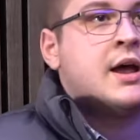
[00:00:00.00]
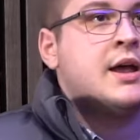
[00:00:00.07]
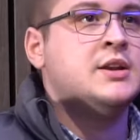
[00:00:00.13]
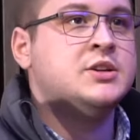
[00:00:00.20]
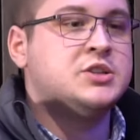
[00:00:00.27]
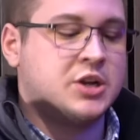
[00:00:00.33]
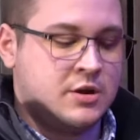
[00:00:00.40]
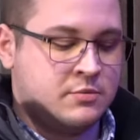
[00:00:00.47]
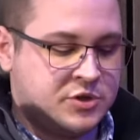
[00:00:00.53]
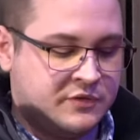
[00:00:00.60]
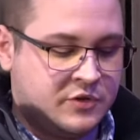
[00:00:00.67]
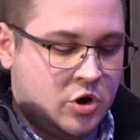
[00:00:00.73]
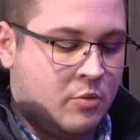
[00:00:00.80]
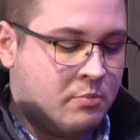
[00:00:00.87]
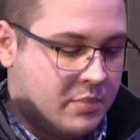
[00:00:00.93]
in terms of
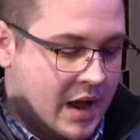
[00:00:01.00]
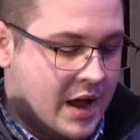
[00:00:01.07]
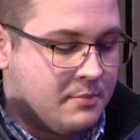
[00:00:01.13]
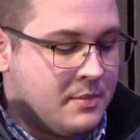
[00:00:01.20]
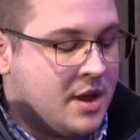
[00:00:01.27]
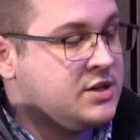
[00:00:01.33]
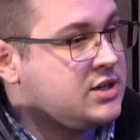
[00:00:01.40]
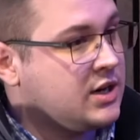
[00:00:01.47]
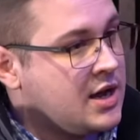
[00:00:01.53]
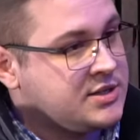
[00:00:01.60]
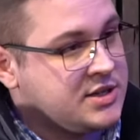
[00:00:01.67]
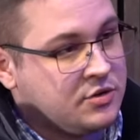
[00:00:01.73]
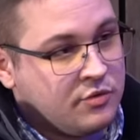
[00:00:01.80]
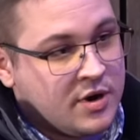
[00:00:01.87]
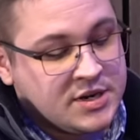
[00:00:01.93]

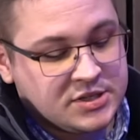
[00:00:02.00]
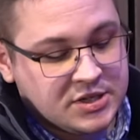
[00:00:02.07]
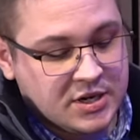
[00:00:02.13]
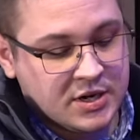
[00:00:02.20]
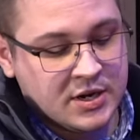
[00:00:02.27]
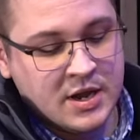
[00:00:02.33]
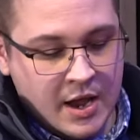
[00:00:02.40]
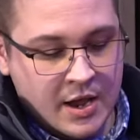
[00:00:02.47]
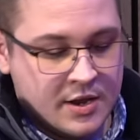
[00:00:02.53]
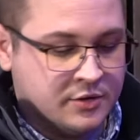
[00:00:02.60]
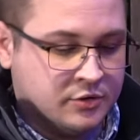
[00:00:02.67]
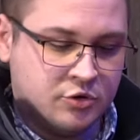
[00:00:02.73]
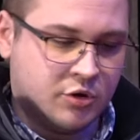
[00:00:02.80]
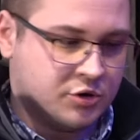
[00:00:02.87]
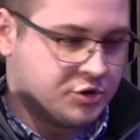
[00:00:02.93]
compartmentalizing risk
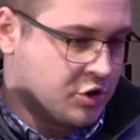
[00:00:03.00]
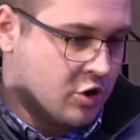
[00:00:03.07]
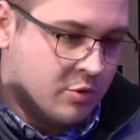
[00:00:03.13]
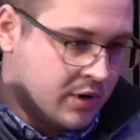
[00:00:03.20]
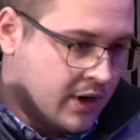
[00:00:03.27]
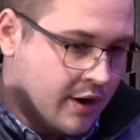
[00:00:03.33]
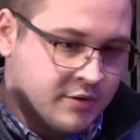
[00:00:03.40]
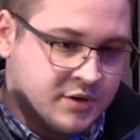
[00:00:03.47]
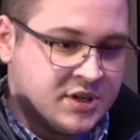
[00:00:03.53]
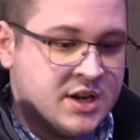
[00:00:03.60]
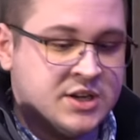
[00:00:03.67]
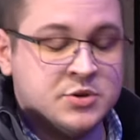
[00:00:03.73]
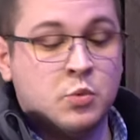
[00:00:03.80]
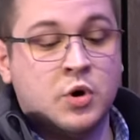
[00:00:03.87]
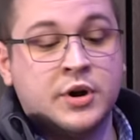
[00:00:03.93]
and cross corporate
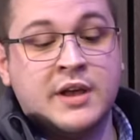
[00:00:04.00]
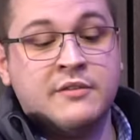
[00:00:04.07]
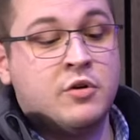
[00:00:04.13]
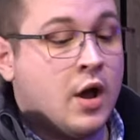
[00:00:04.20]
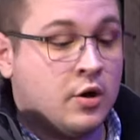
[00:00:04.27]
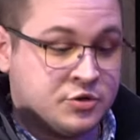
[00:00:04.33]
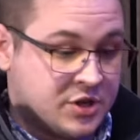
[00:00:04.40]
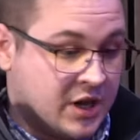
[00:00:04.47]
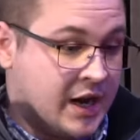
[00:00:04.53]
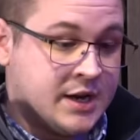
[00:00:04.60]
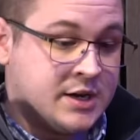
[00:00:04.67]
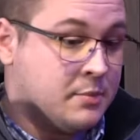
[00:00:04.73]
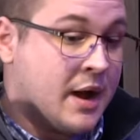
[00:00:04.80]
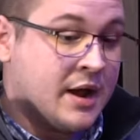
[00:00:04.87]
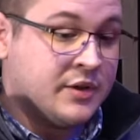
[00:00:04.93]
guarantees and whatever else the
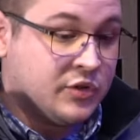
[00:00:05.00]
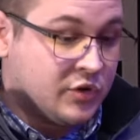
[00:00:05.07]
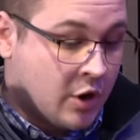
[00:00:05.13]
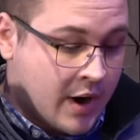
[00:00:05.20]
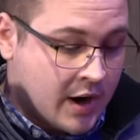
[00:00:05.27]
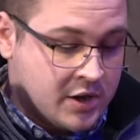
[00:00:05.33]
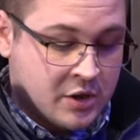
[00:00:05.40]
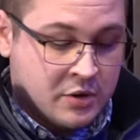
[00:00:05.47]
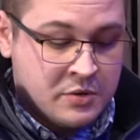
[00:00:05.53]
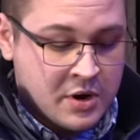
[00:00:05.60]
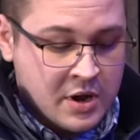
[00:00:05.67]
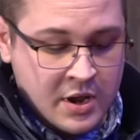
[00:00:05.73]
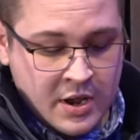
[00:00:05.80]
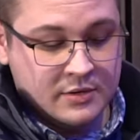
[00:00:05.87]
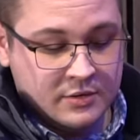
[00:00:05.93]
lender might throw at you,
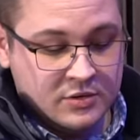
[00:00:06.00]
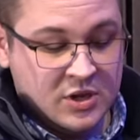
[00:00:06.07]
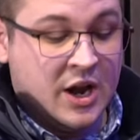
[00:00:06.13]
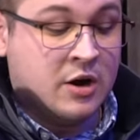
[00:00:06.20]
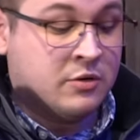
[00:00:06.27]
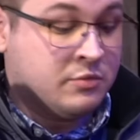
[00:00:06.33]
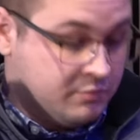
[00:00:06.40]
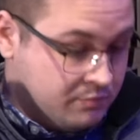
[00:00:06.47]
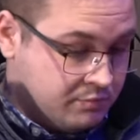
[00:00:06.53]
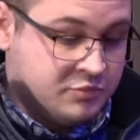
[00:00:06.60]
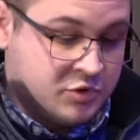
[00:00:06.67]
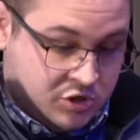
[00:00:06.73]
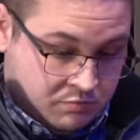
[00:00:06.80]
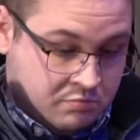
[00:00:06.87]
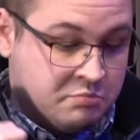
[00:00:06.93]
you know,
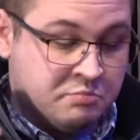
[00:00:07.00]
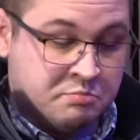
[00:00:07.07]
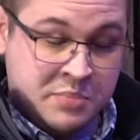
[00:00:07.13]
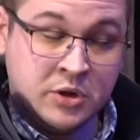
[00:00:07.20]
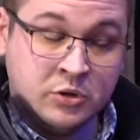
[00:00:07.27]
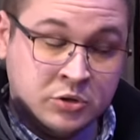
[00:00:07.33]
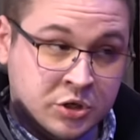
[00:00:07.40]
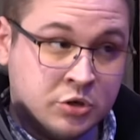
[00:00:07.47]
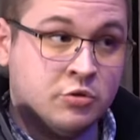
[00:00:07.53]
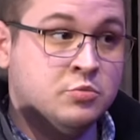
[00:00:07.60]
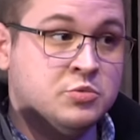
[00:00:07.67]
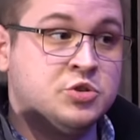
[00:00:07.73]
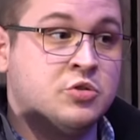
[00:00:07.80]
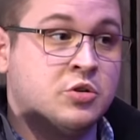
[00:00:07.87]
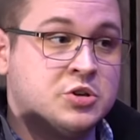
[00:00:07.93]
build a group
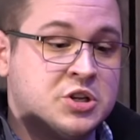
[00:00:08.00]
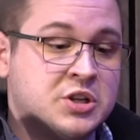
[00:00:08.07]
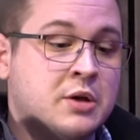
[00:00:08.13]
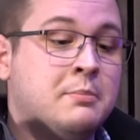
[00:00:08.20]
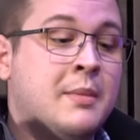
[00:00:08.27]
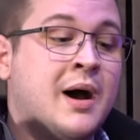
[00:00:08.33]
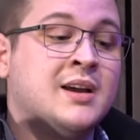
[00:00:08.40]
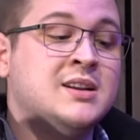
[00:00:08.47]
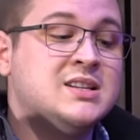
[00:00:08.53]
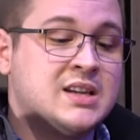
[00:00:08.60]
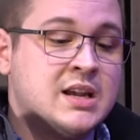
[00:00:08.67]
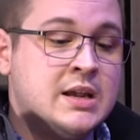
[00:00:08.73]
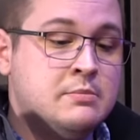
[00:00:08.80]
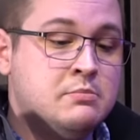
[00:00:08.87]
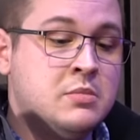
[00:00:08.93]
structure that might
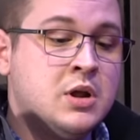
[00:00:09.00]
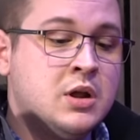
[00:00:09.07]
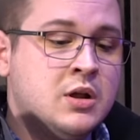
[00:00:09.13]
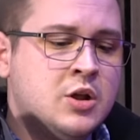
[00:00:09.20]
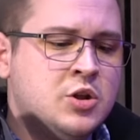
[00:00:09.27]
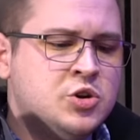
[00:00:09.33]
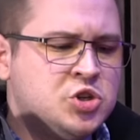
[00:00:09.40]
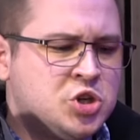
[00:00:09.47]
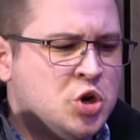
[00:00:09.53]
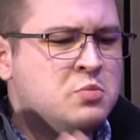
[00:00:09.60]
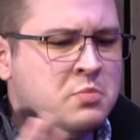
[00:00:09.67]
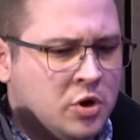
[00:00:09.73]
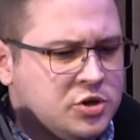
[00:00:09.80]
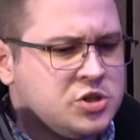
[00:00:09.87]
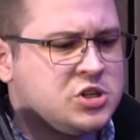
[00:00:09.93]
seem too
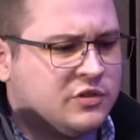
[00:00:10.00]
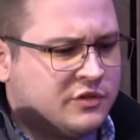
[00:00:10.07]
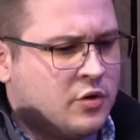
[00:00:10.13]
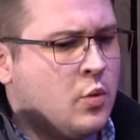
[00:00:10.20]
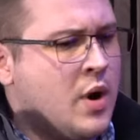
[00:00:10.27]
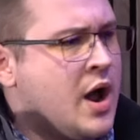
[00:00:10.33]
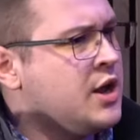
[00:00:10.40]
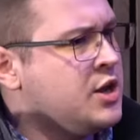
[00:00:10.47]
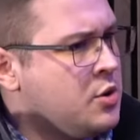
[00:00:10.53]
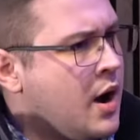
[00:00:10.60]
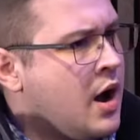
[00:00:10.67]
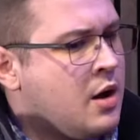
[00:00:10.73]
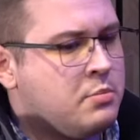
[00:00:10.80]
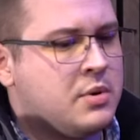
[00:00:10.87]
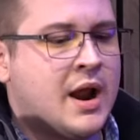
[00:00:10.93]
much for where you
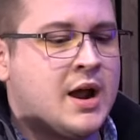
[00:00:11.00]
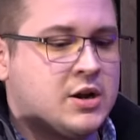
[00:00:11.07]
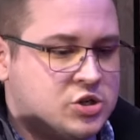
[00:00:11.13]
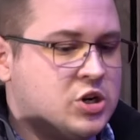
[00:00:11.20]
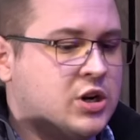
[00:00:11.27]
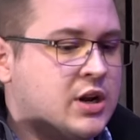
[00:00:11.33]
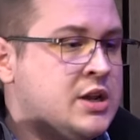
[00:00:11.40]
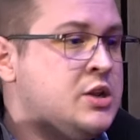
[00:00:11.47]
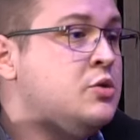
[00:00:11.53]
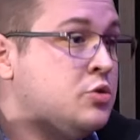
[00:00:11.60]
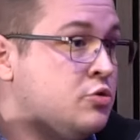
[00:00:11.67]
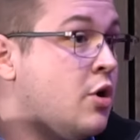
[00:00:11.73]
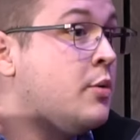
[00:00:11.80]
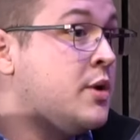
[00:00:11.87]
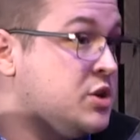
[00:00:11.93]
are, but actually you can
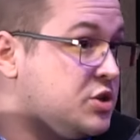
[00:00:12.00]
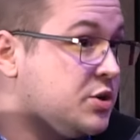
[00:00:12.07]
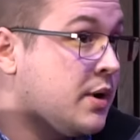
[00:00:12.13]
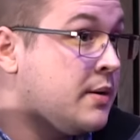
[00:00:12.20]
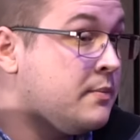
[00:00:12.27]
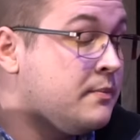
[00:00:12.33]
grow into it.